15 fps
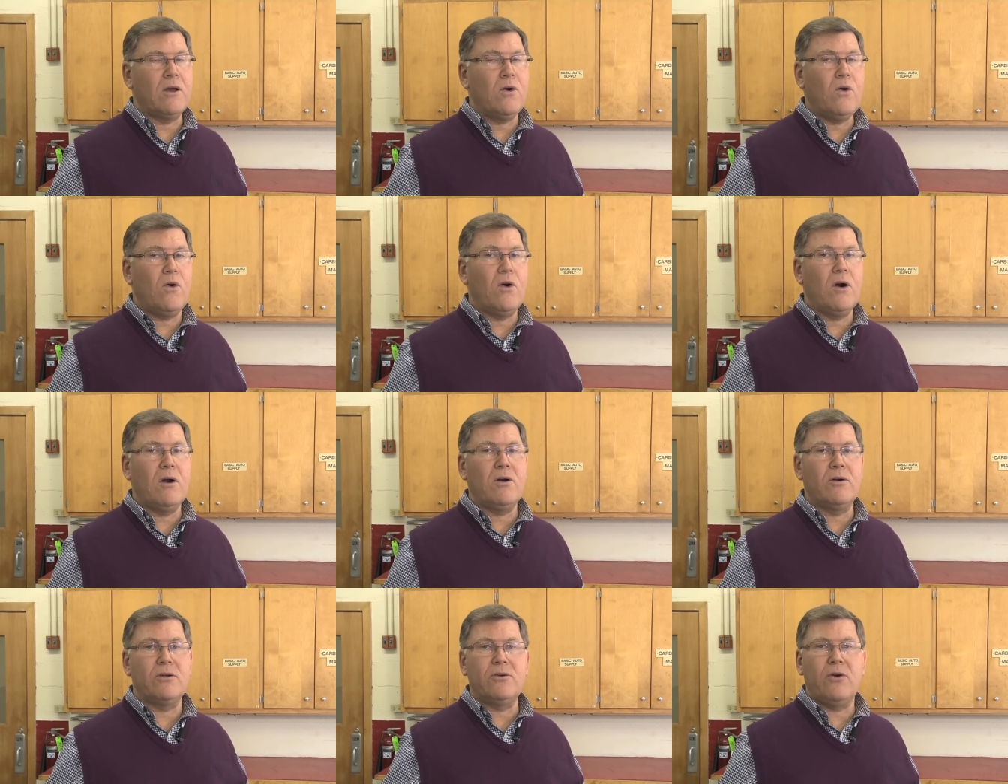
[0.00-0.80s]

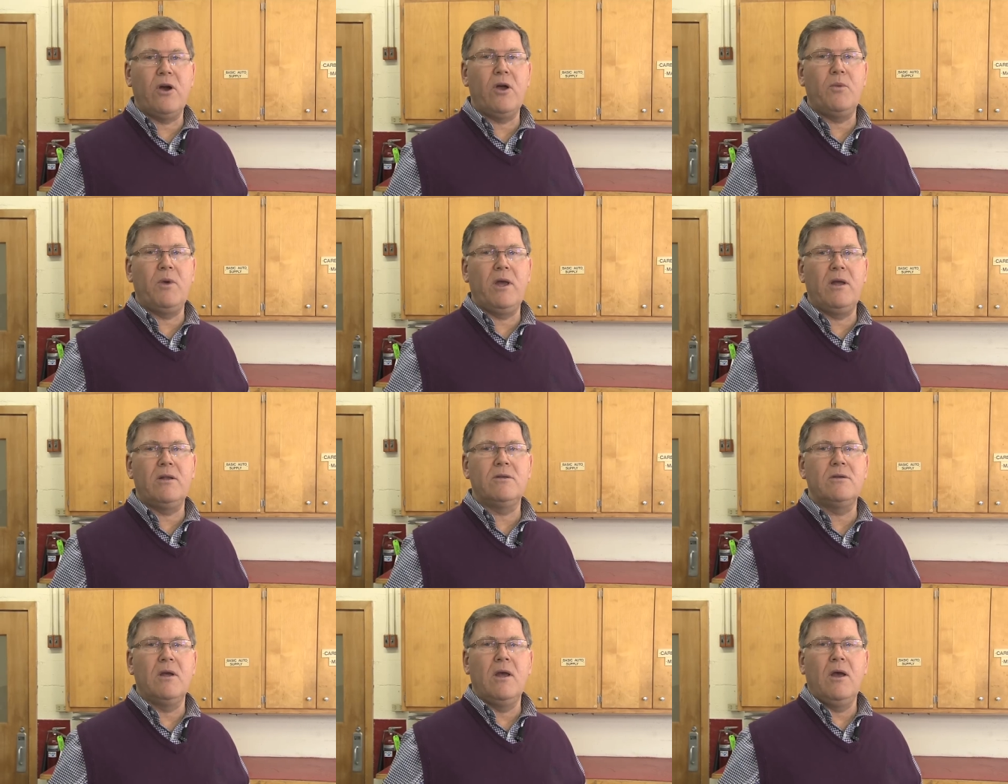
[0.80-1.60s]
corn or
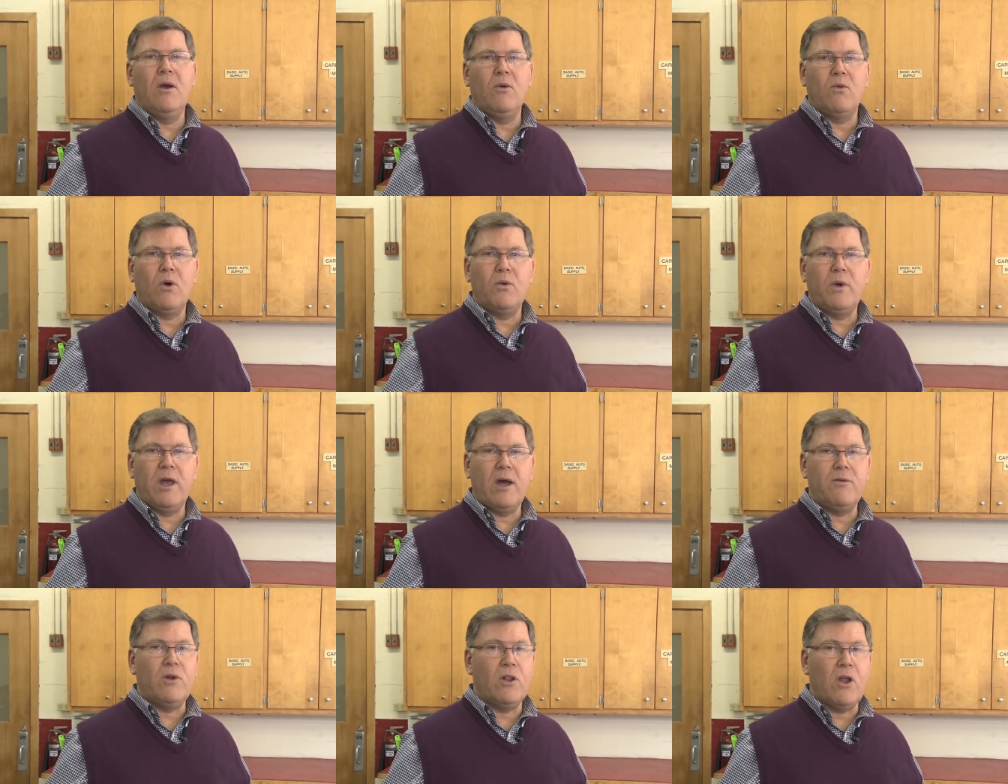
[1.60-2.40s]
soybeans, where we
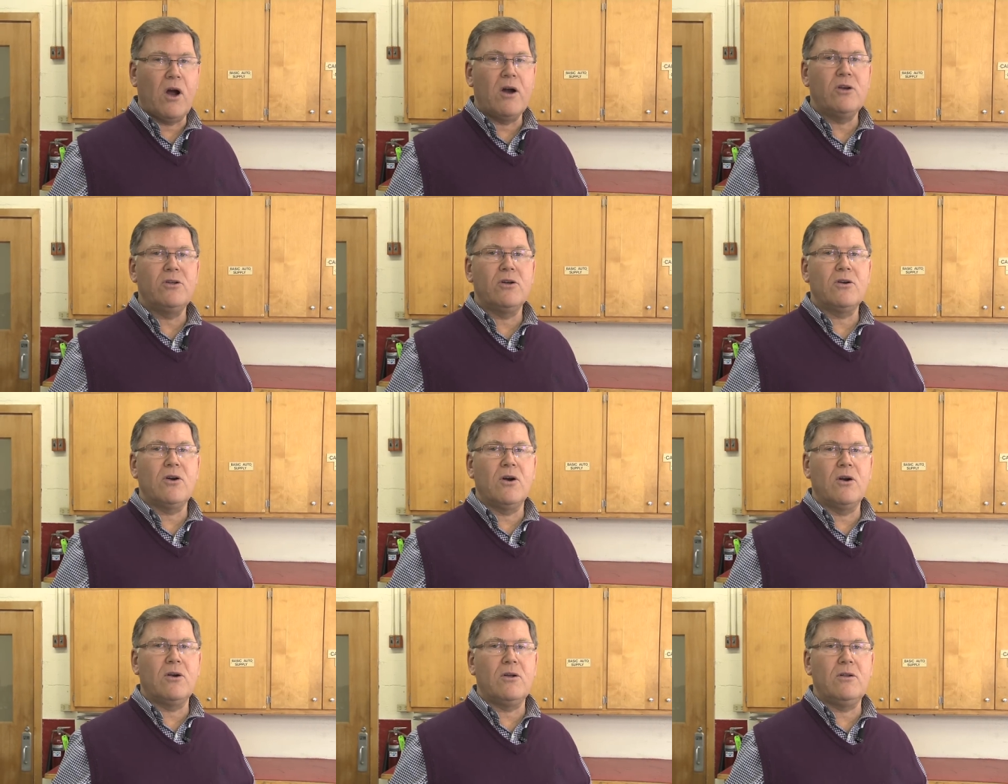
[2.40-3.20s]
have a larger
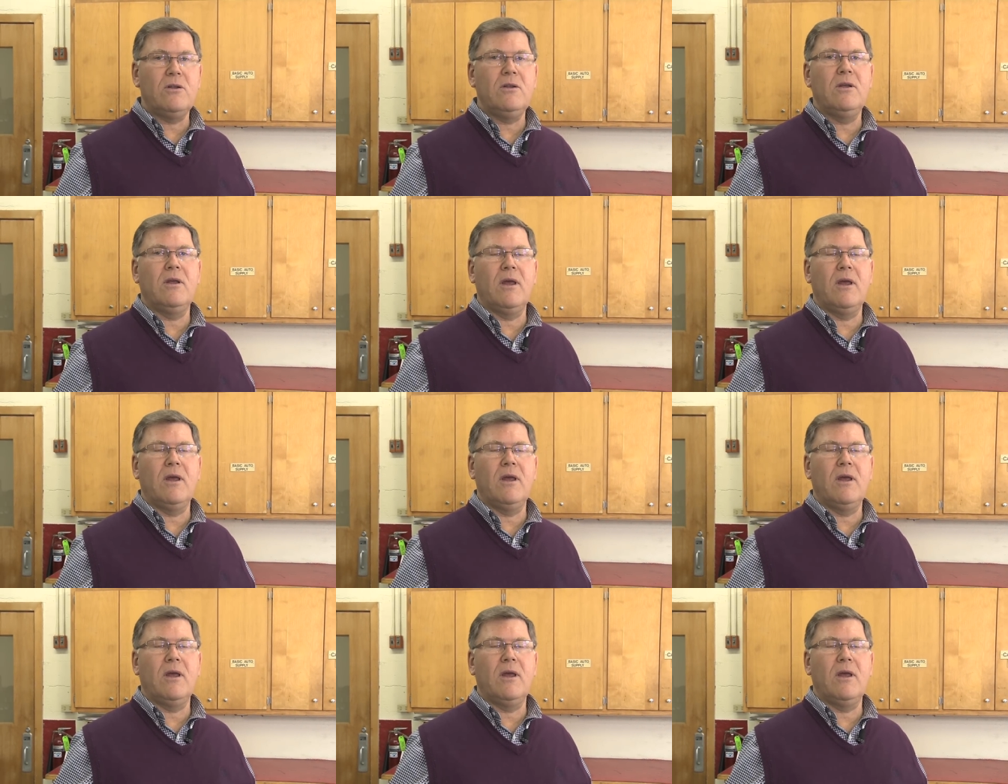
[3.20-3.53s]
kernel.